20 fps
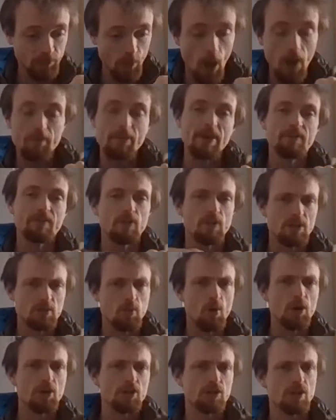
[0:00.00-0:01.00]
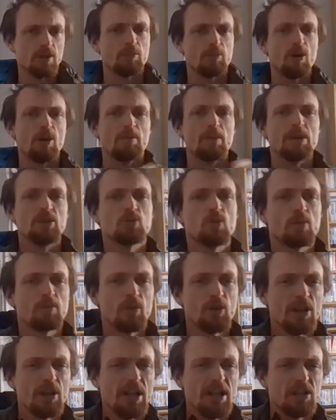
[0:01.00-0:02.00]
I've been for this one, So I put a picture up
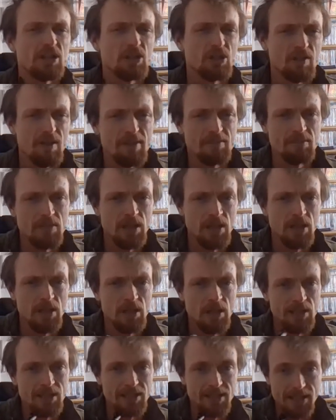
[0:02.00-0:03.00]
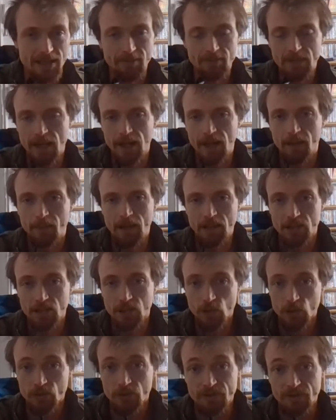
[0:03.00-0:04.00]
on Instagram the same day I'm
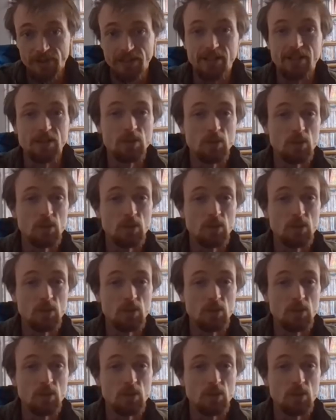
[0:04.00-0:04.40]
actually doing this video.